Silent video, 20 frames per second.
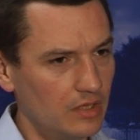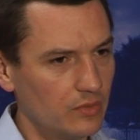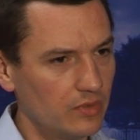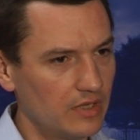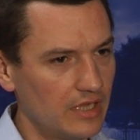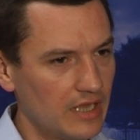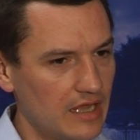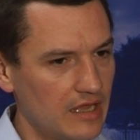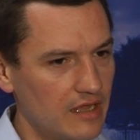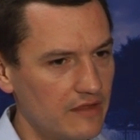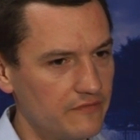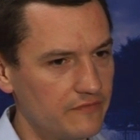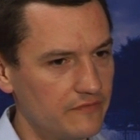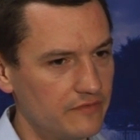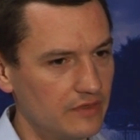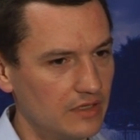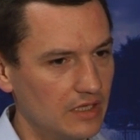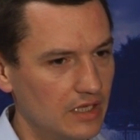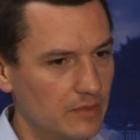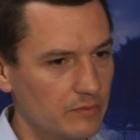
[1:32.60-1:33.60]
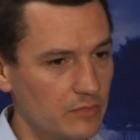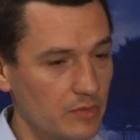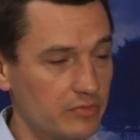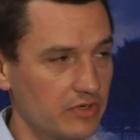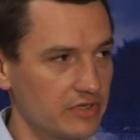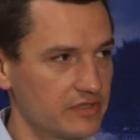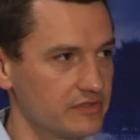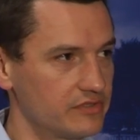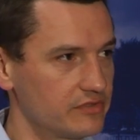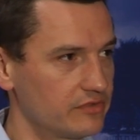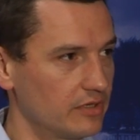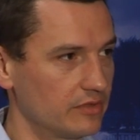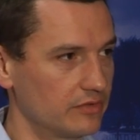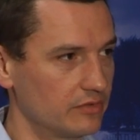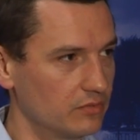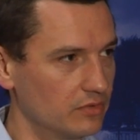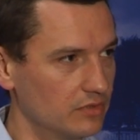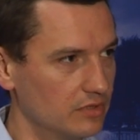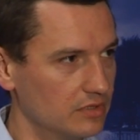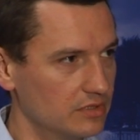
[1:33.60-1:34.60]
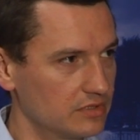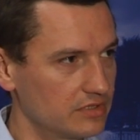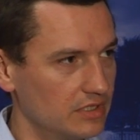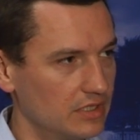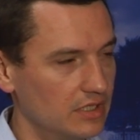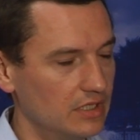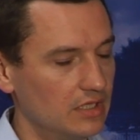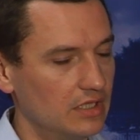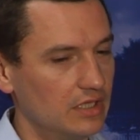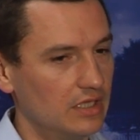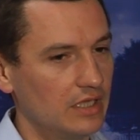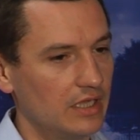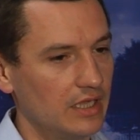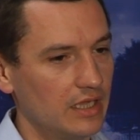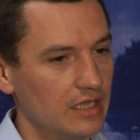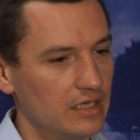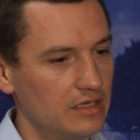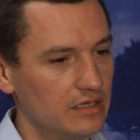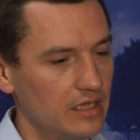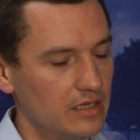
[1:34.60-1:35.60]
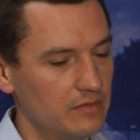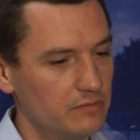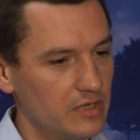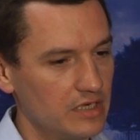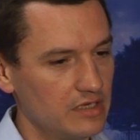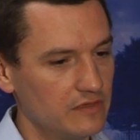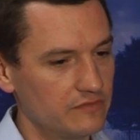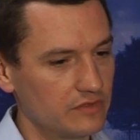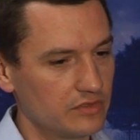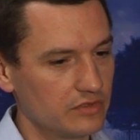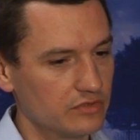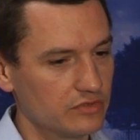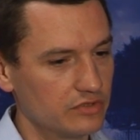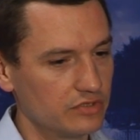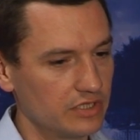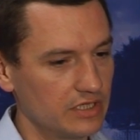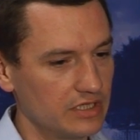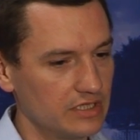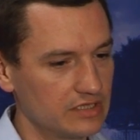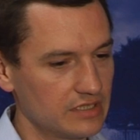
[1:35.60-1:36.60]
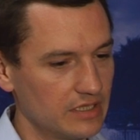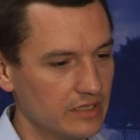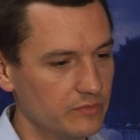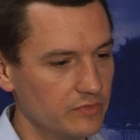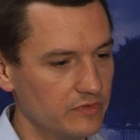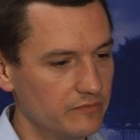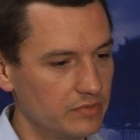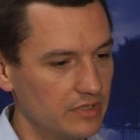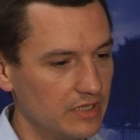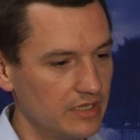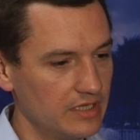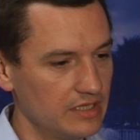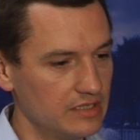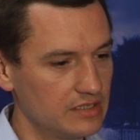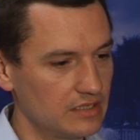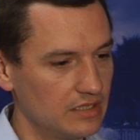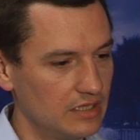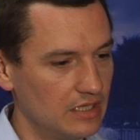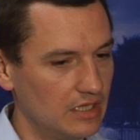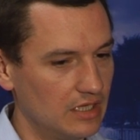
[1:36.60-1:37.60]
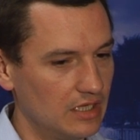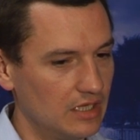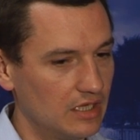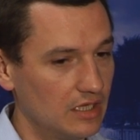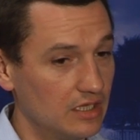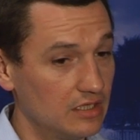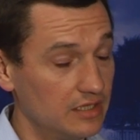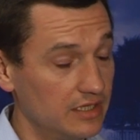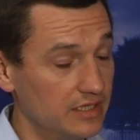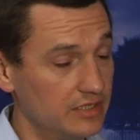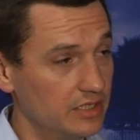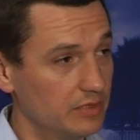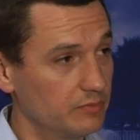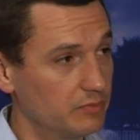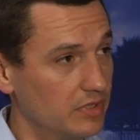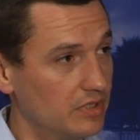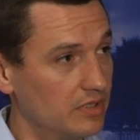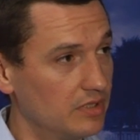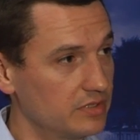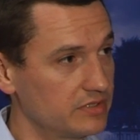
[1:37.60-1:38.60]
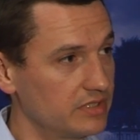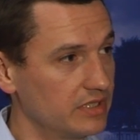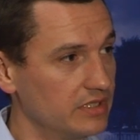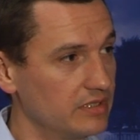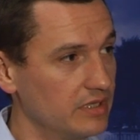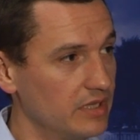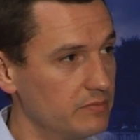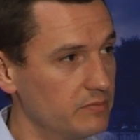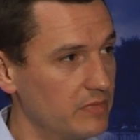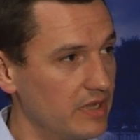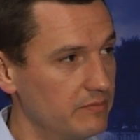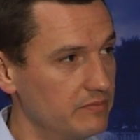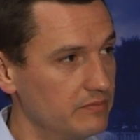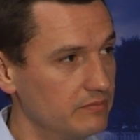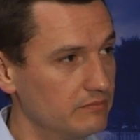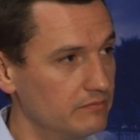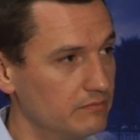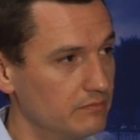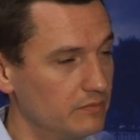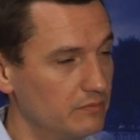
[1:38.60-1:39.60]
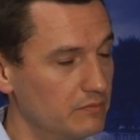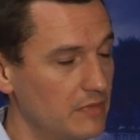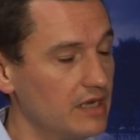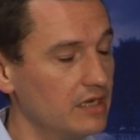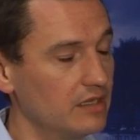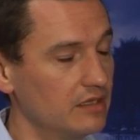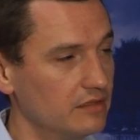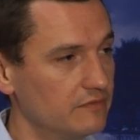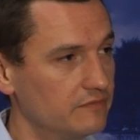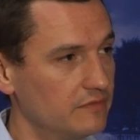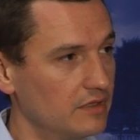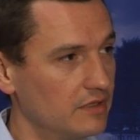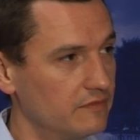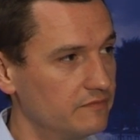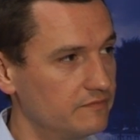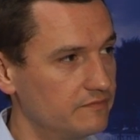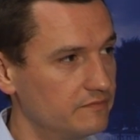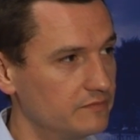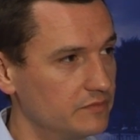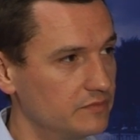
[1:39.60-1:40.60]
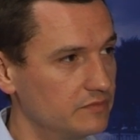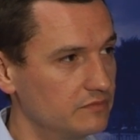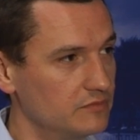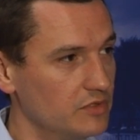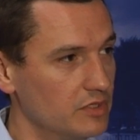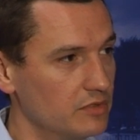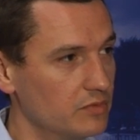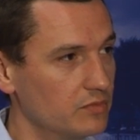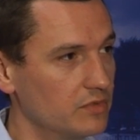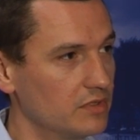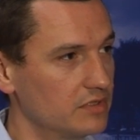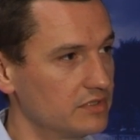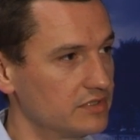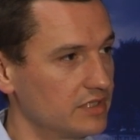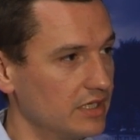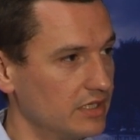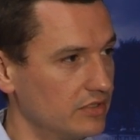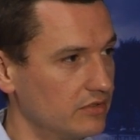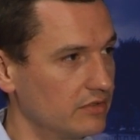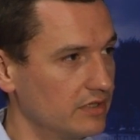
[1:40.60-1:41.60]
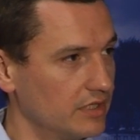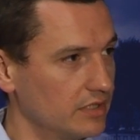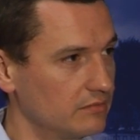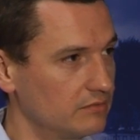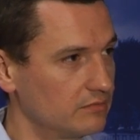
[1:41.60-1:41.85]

We have a presence throughout the world in many of the countries, and we've played a leading part in many of you know, the world's iconic